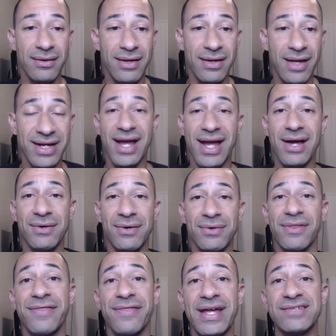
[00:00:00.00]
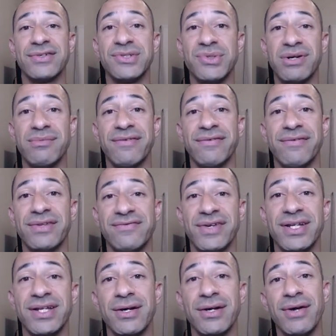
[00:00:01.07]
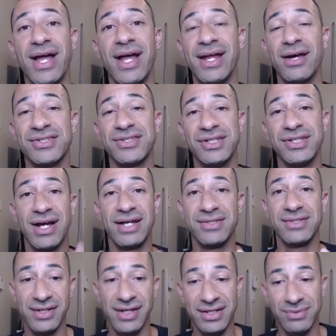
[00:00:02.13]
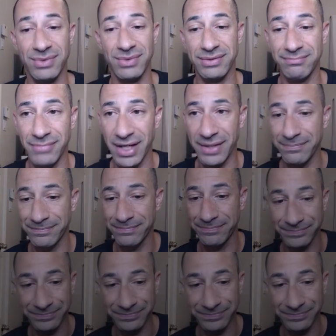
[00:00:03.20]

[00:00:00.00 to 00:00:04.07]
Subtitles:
anyhow, thanks for joining me for this video, and I'll see you guys on the next one. Bye.